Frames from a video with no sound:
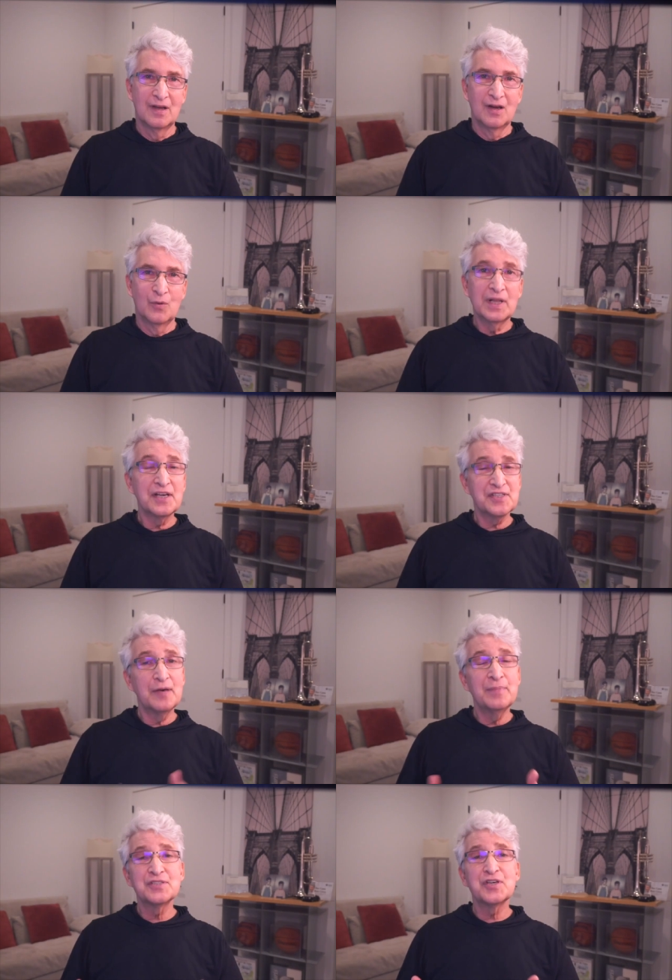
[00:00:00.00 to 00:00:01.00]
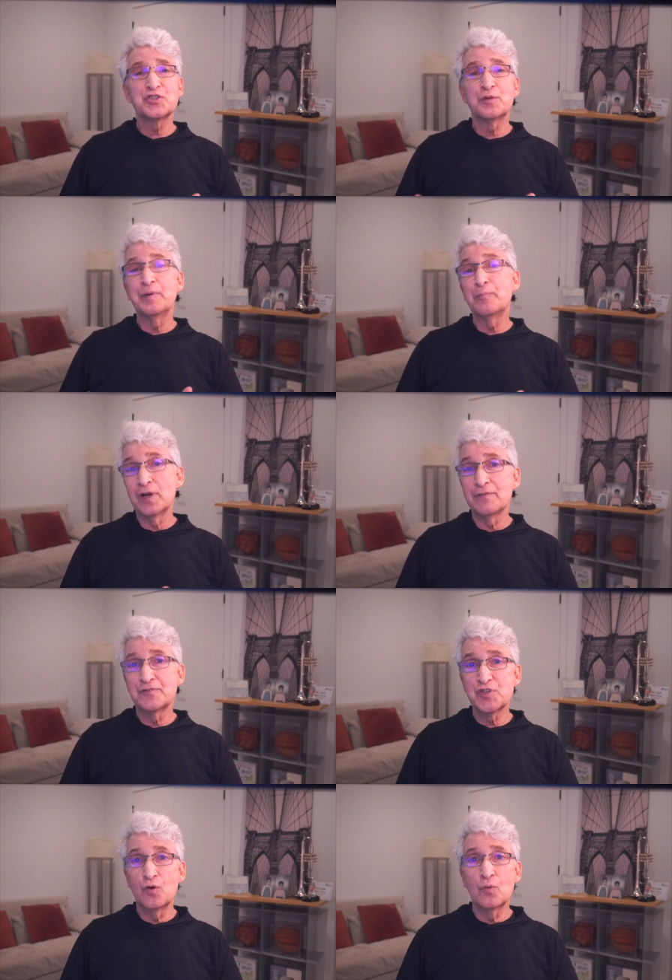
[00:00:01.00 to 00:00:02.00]
Well, I guess that means I should be brief.
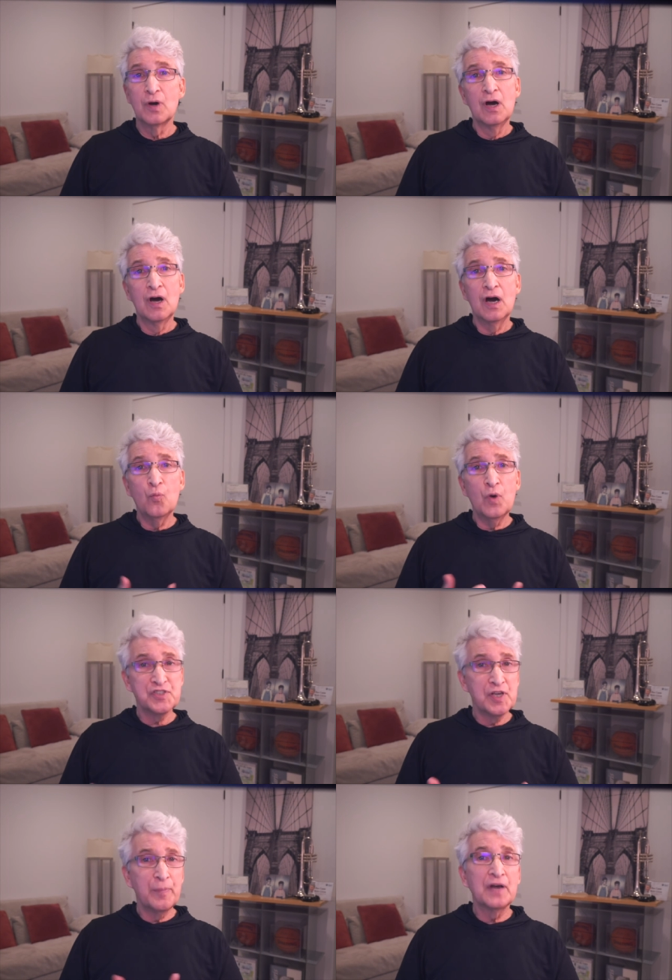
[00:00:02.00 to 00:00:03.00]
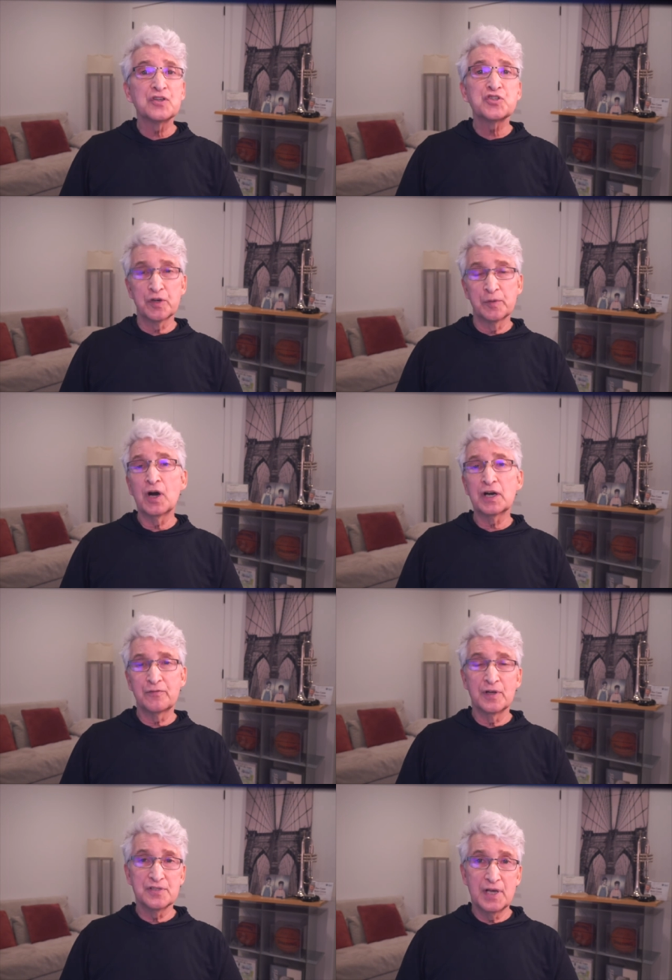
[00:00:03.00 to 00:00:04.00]
So what's up on the Sugar market
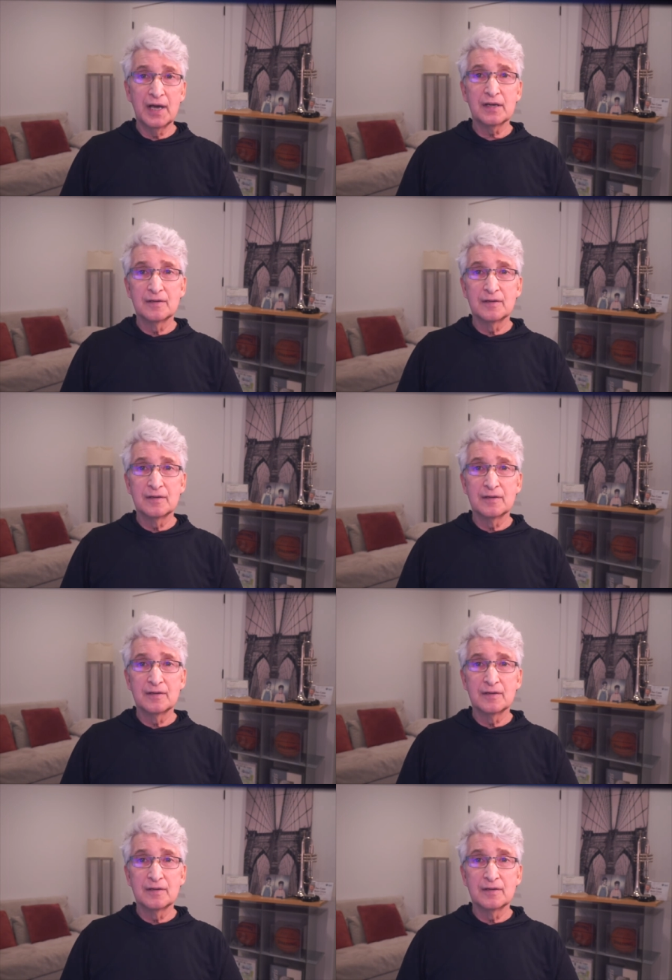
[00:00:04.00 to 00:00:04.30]
front, Zach?